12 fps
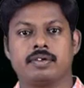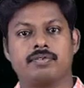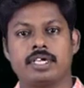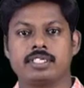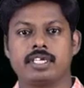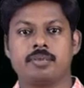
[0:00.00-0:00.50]
For
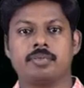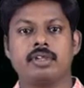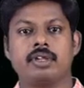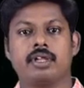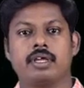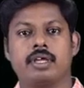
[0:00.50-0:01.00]

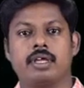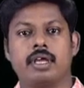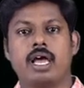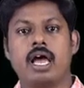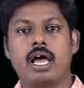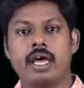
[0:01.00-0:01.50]
example,
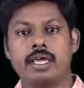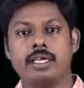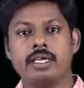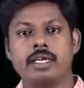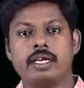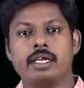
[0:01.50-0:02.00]

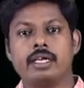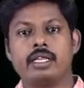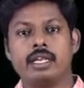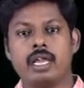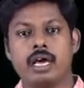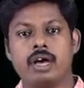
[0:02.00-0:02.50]
I
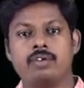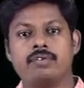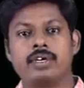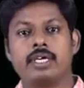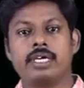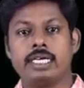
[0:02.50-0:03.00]
love
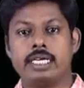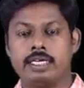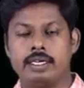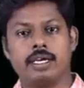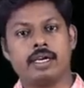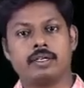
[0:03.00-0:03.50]

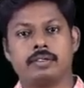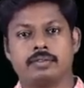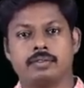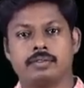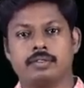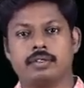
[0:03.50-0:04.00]
India.
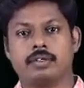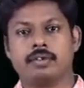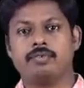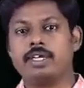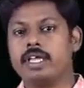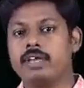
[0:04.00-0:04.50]

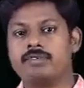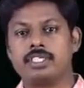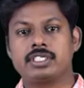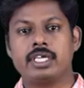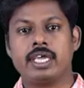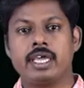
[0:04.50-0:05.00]
We never
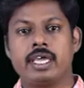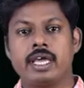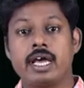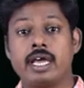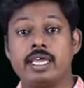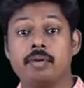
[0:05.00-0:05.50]
say
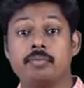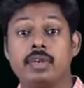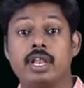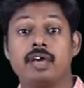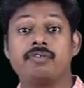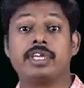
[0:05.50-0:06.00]
I am
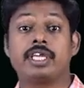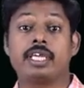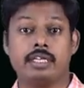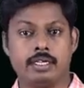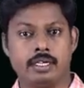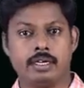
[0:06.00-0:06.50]
loving
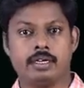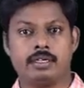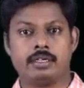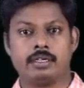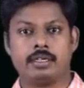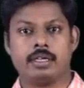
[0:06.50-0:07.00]
India.
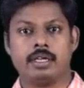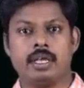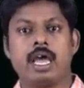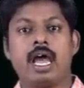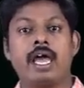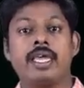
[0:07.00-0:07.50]

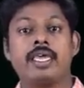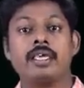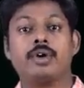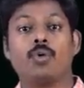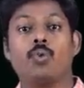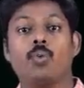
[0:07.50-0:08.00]
I
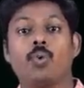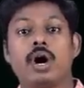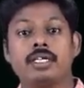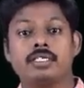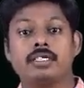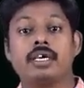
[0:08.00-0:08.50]

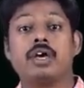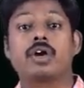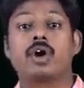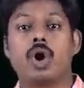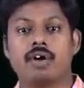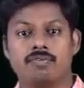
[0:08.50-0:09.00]
want
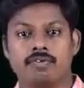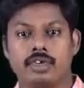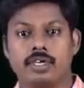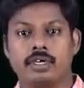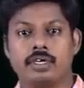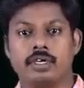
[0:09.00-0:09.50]

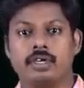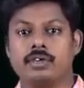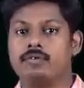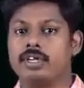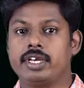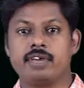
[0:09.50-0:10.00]
coffee.
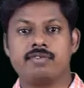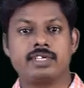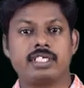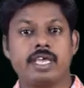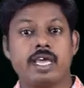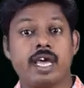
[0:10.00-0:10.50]
We never
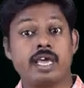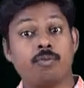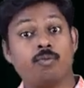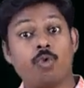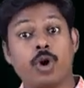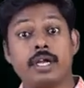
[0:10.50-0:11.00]
say I am
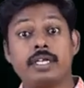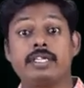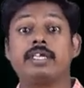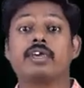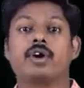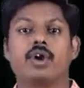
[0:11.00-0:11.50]

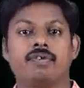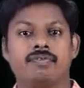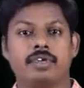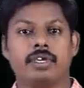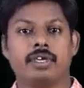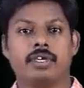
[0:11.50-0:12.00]
wanting a
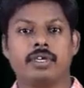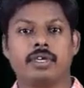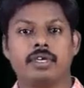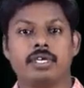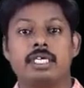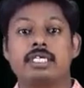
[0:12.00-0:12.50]
coffee.
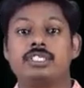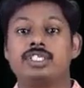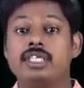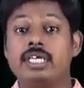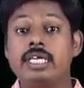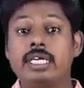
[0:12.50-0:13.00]

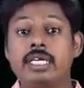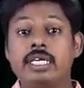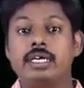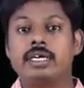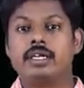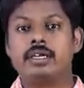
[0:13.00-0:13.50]
She
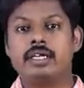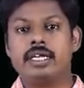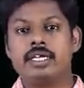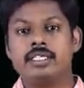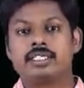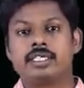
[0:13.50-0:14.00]

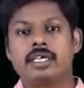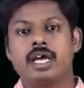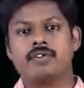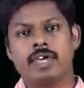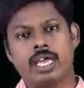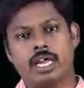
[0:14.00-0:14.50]
needs
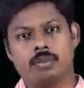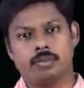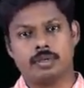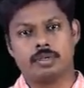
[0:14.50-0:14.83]
our help.